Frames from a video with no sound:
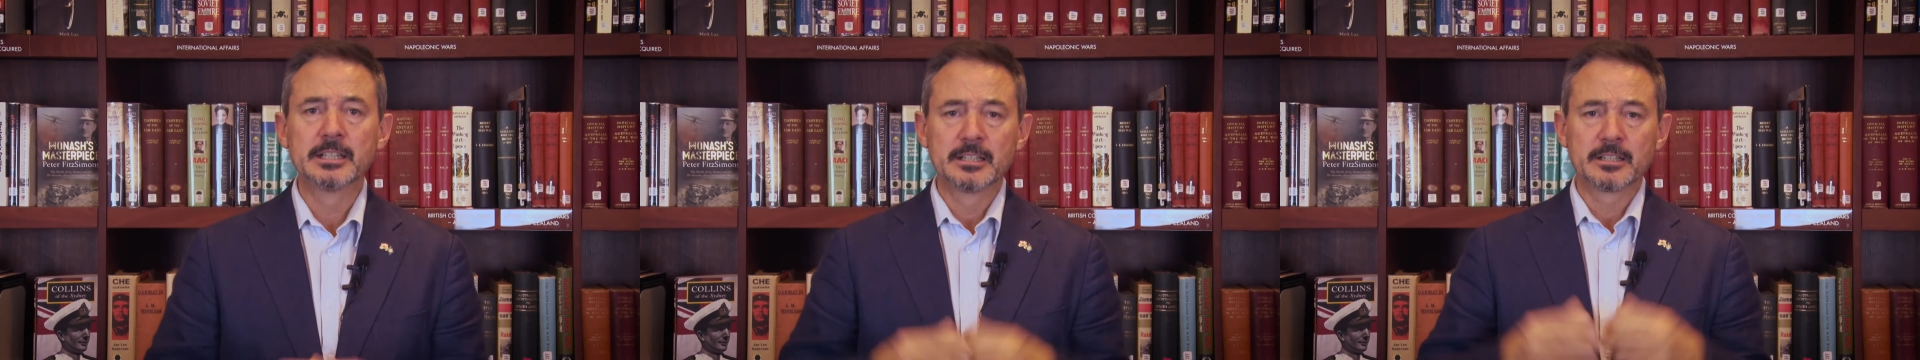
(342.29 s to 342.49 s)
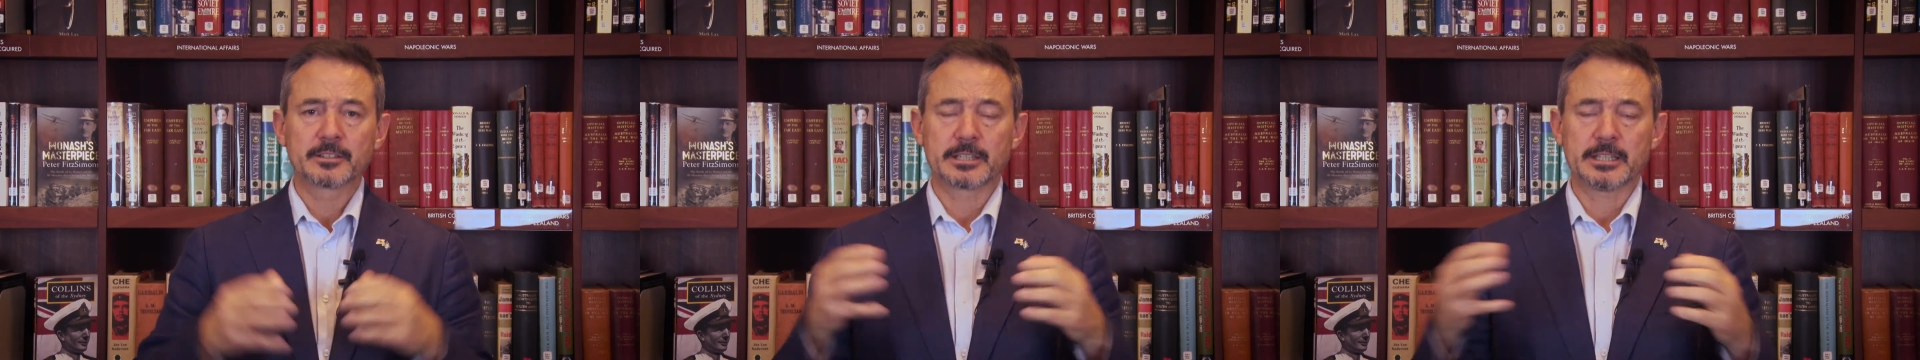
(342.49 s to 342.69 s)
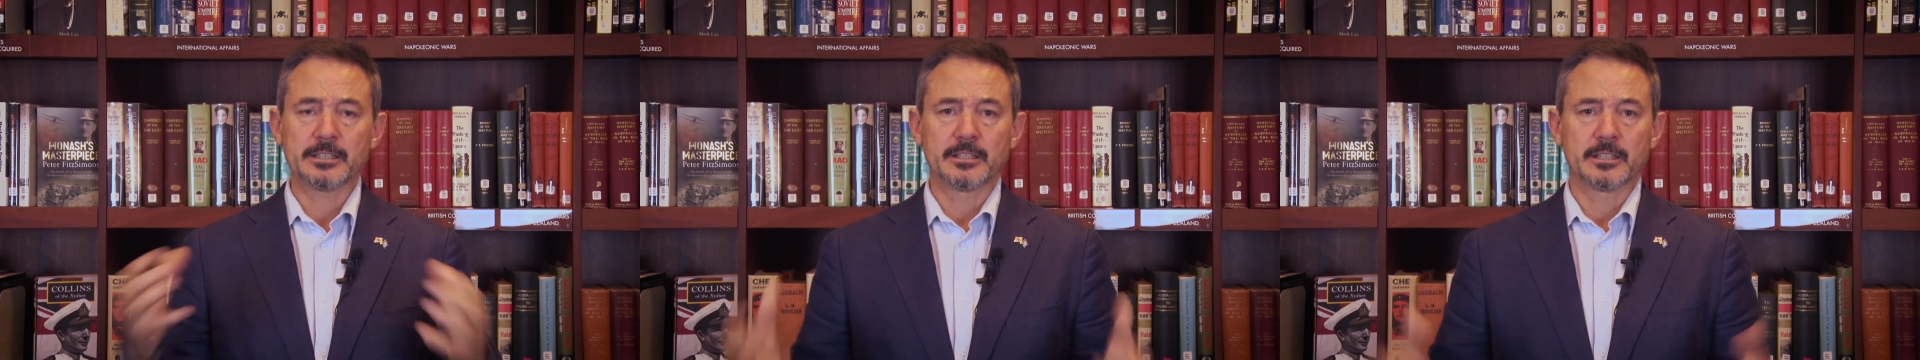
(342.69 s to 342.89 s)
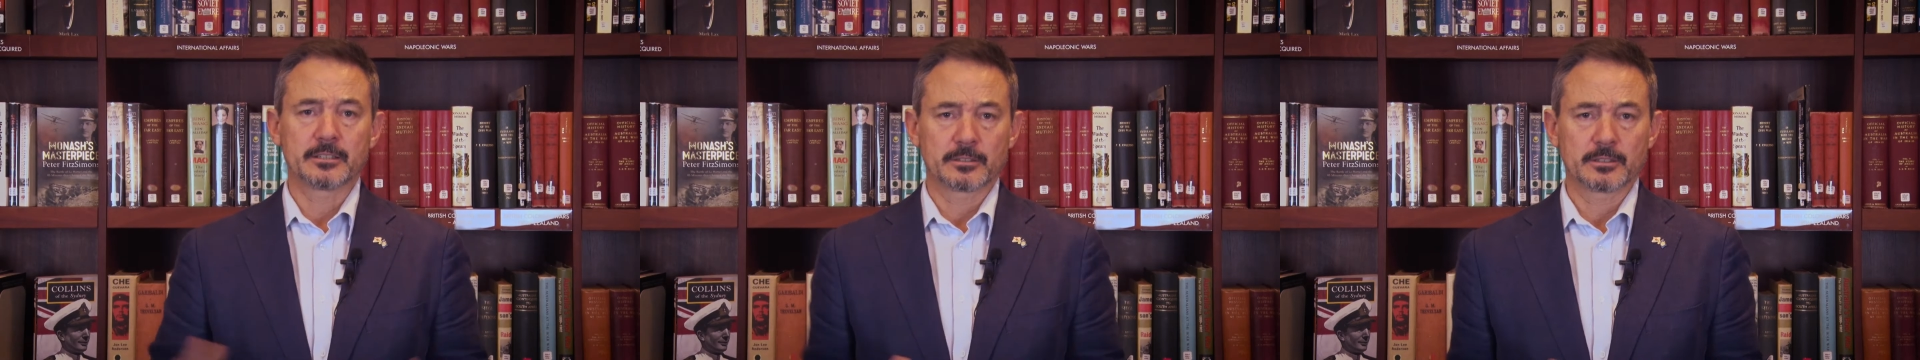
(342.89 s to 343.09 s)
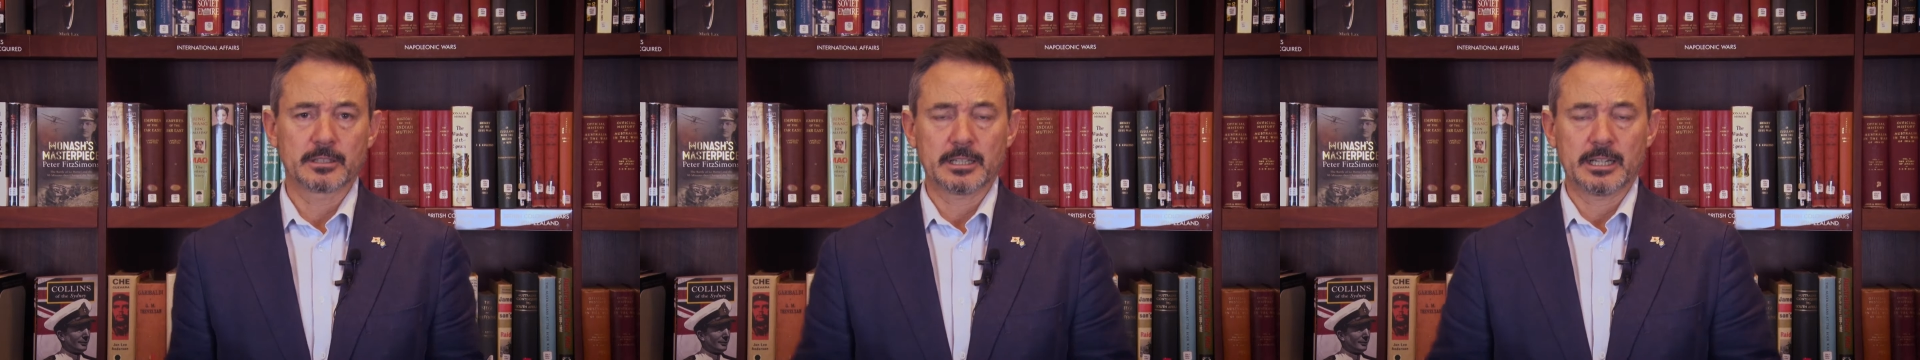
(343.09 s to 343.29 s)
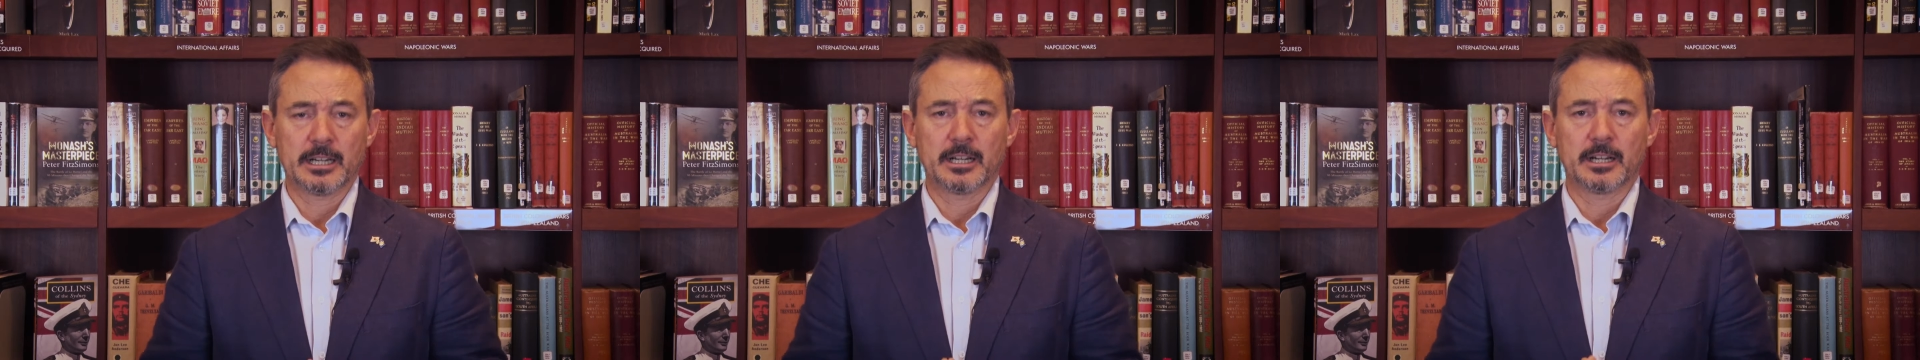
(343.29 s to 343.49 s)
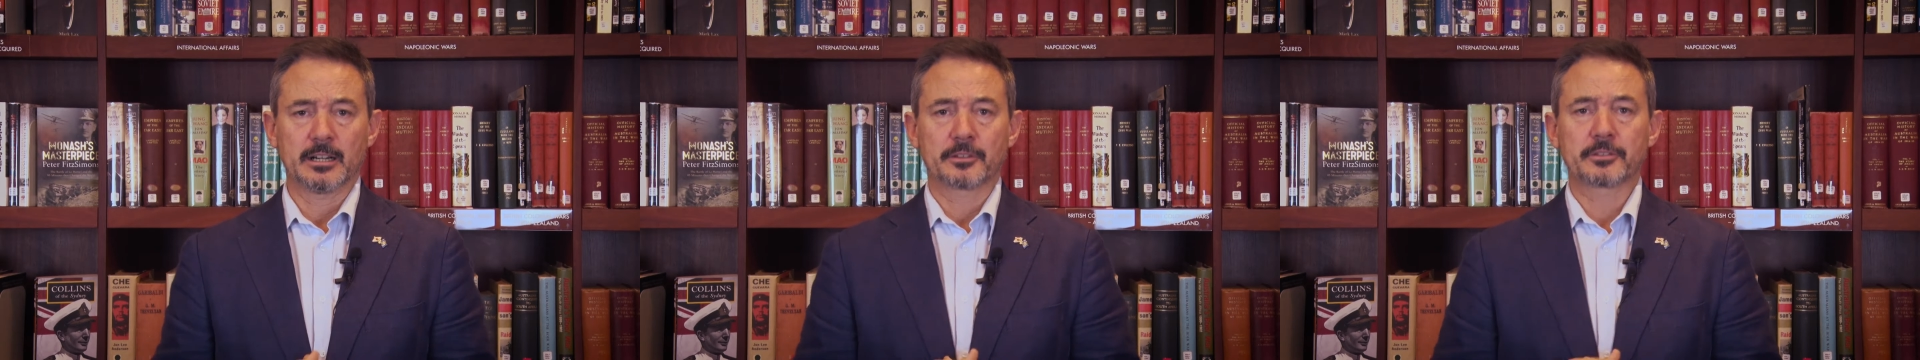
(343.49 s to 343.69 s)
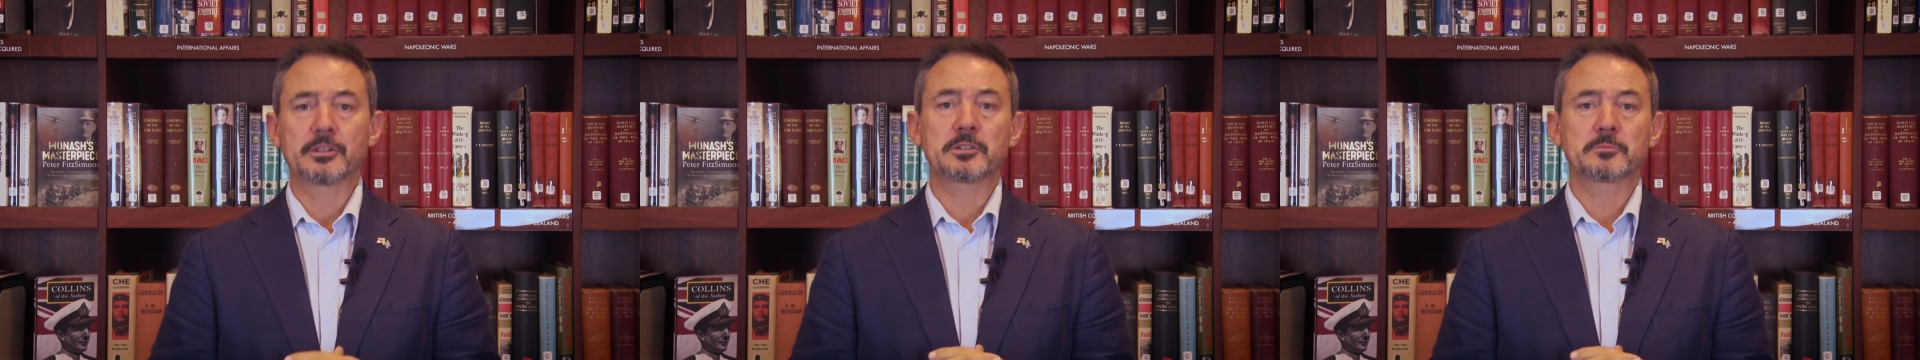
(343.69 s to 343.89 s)
the
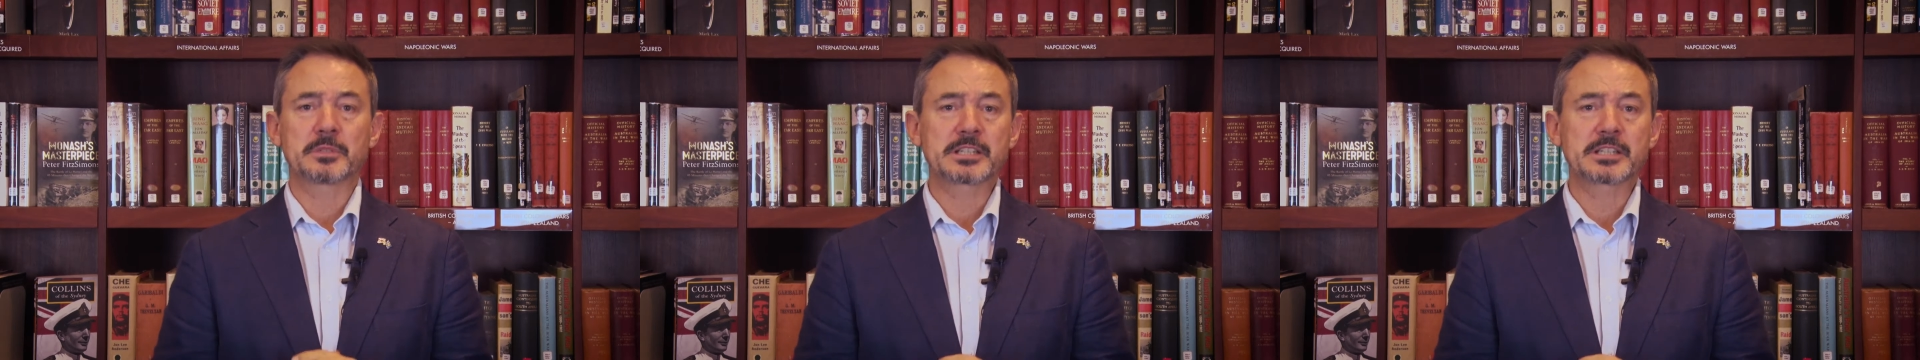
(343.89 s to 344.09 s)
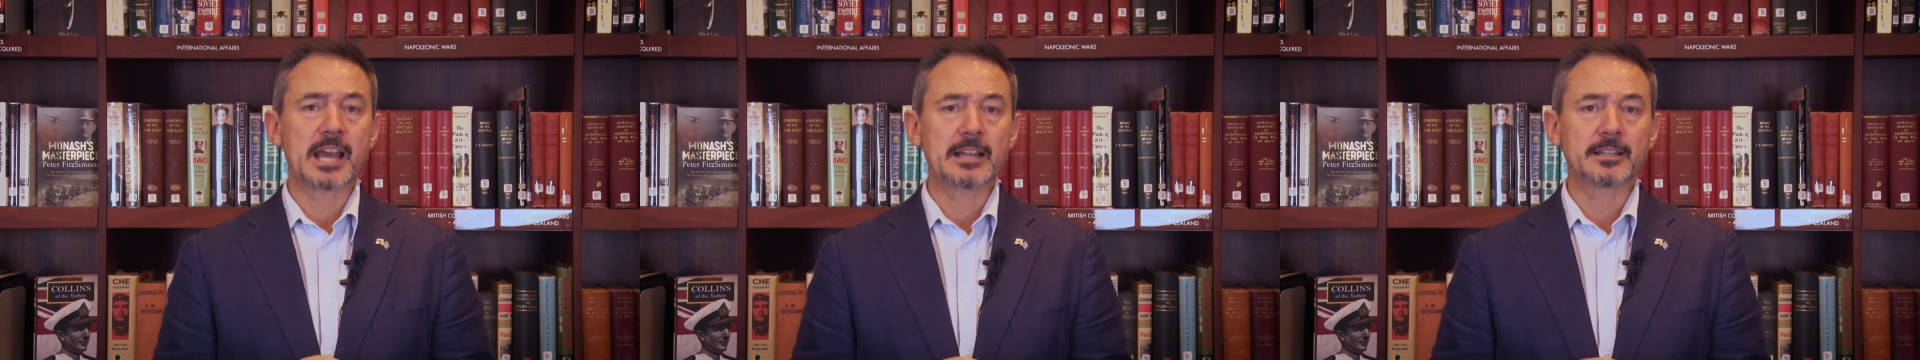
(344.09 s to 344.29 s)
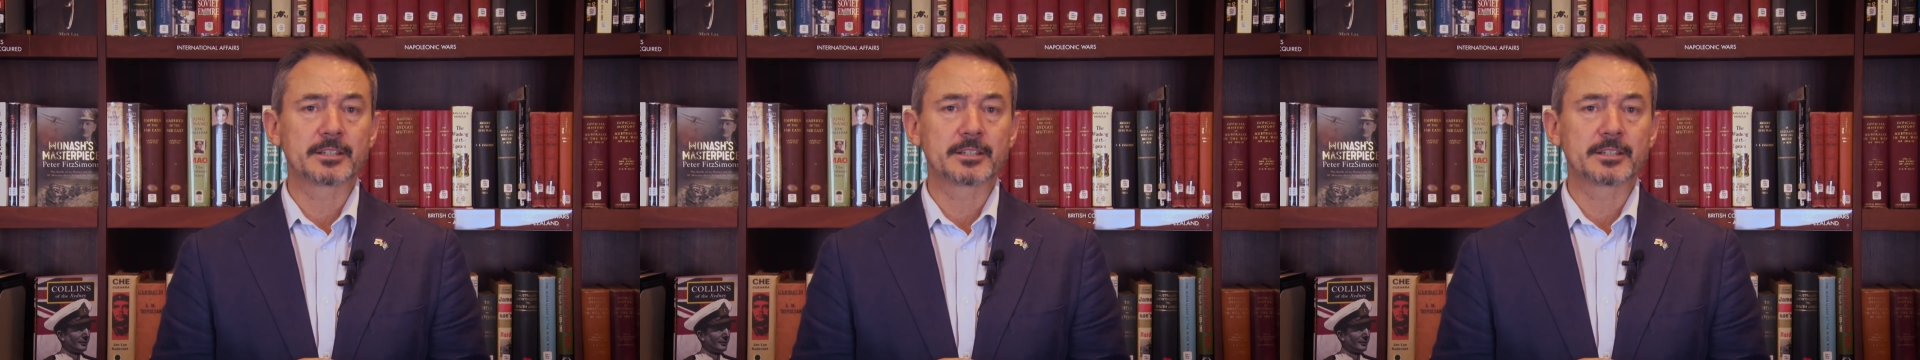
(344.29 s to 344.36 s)
3rd Battalion